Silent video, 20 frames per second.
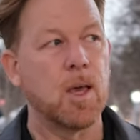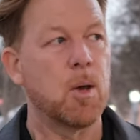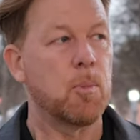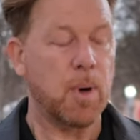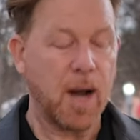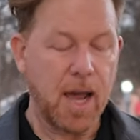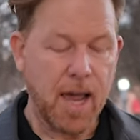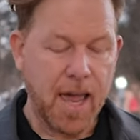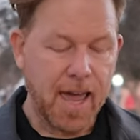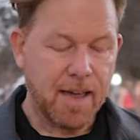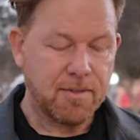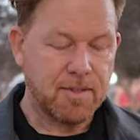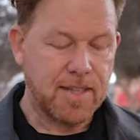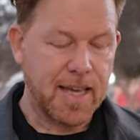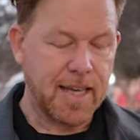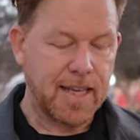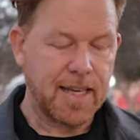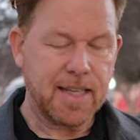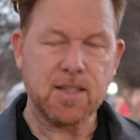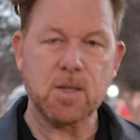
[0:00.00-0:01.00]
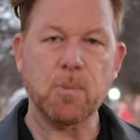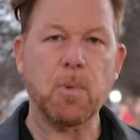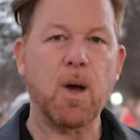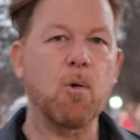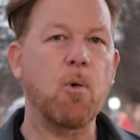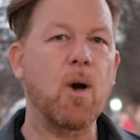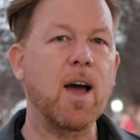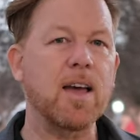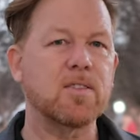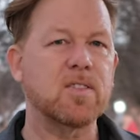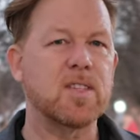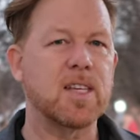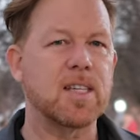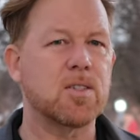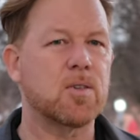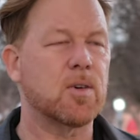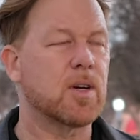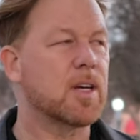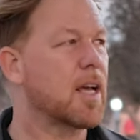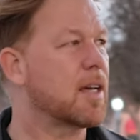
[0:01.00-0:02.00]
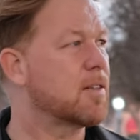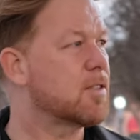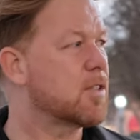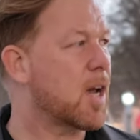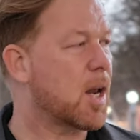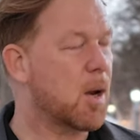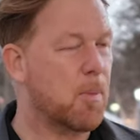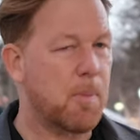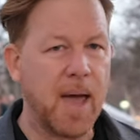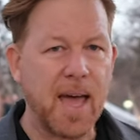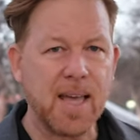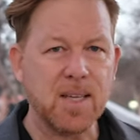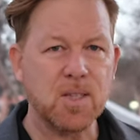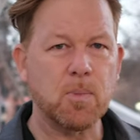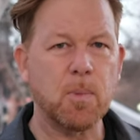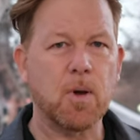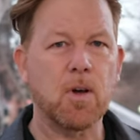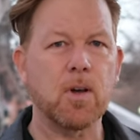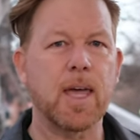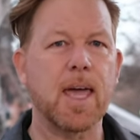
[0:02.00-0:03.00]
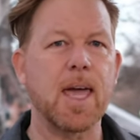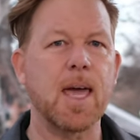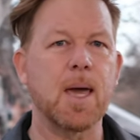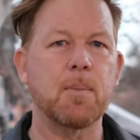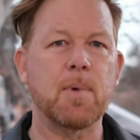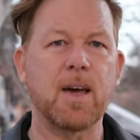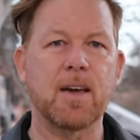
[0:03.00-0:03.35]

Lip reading: But I have taken it to my wife's district. I shot a basketball game.